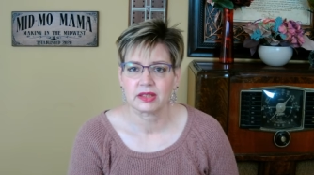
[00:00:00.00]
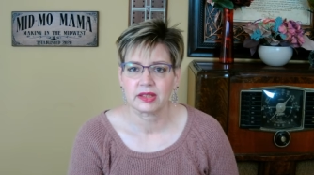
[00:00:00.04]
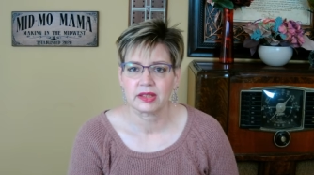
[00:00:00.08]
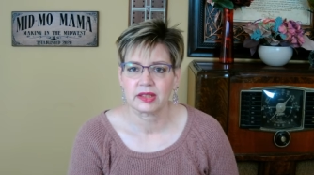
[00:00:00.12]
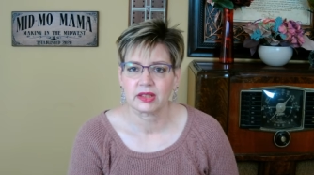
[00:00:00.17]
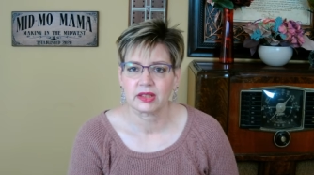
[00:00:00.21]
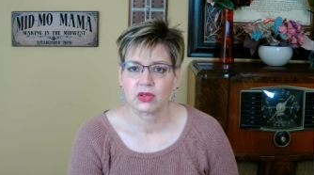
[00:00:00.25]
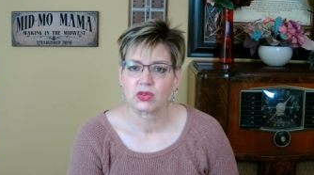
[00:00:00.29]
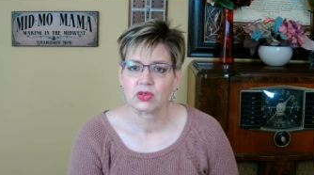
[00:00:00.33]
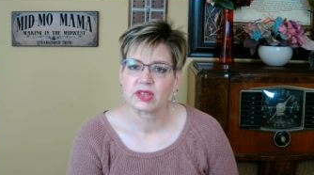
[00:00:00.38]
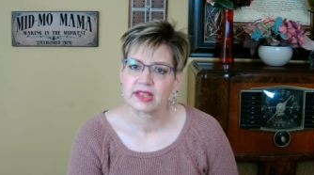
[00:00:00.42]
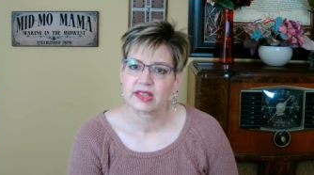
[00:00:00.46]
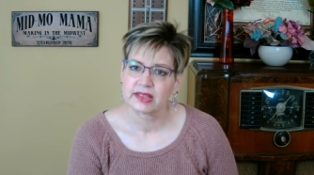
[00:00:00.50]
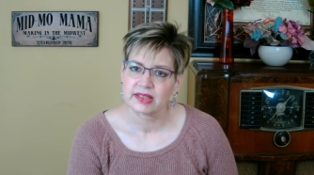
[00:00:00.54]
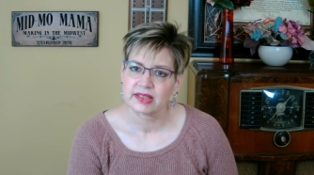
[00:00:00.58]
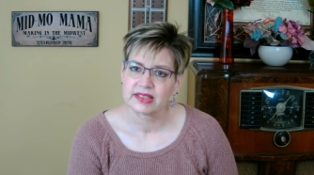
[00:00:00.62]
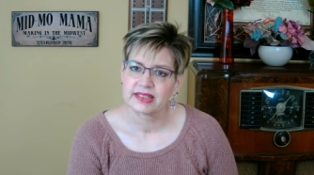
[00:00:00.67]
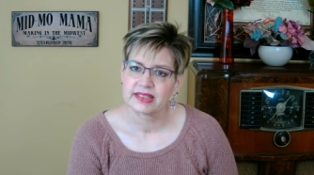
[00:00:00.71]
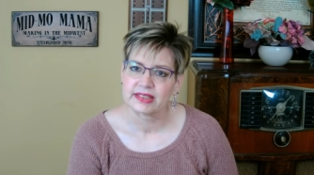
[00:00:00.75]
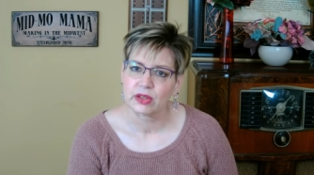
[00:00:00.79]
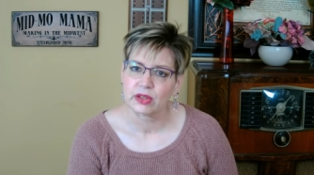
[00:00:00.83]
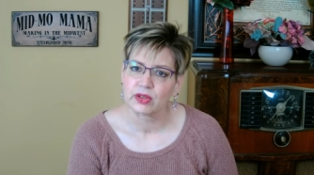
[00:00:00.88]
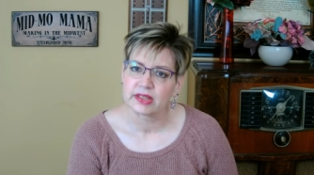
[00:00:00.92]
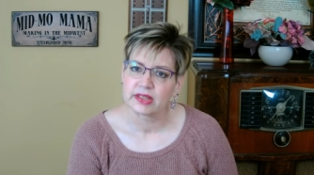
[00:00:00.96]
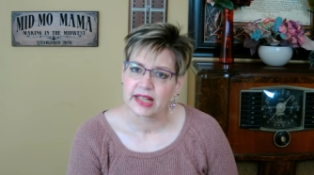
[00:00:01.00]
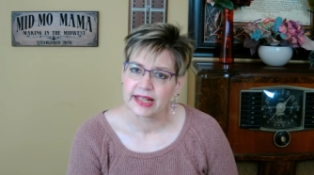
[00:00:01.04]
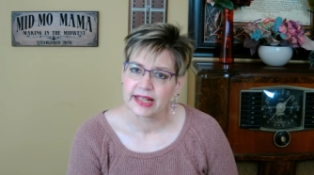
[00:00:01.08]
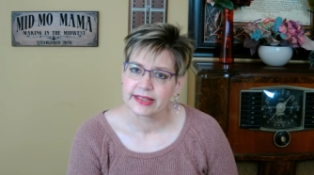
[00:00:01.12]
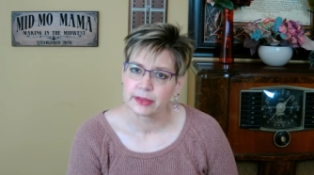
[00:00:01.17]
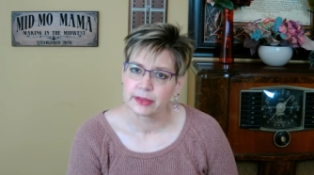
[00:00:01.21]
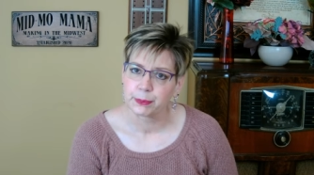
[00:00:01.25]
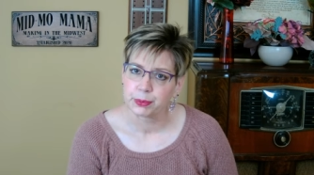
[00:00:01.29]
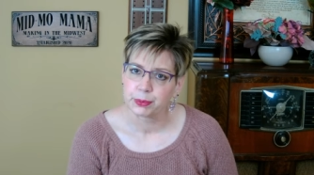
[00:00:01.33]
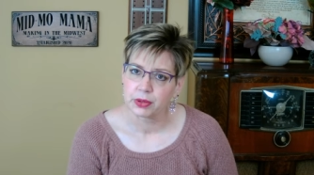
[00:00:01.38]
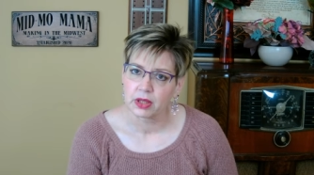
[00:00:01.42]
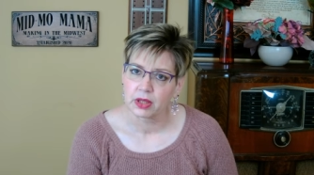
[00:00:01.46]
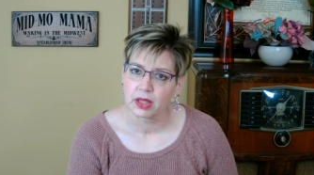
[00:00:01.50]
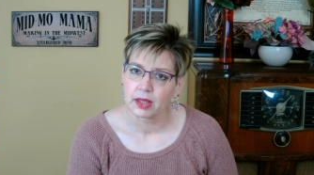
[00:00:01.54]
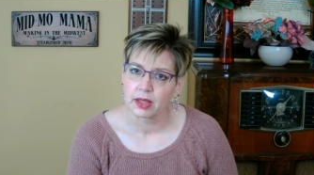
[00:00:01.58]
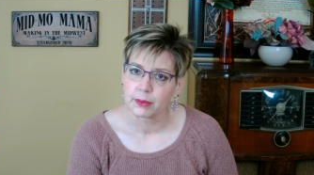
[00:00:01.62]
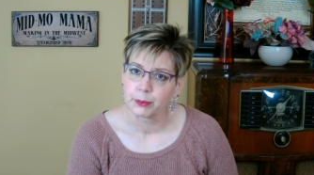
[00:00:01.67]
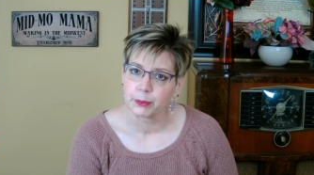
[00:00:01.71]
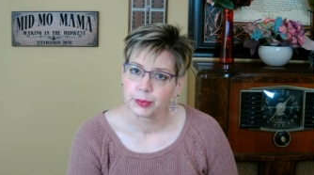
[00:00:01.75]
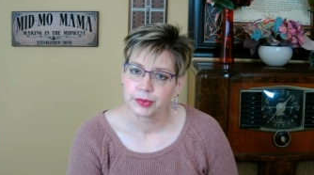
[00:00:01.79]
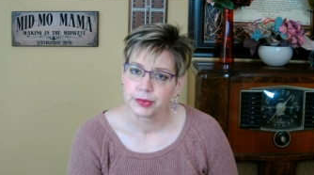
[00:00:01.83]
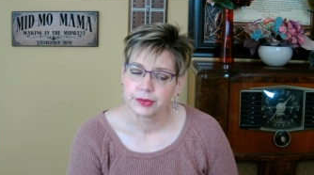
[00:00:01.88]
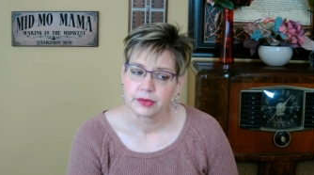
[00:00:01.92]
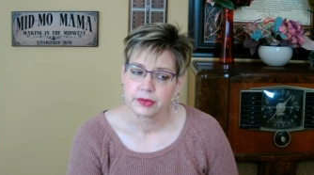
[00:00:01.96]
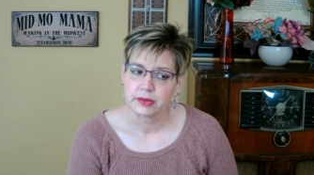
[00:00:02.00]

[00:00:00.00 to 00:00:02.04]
you know still kind of plump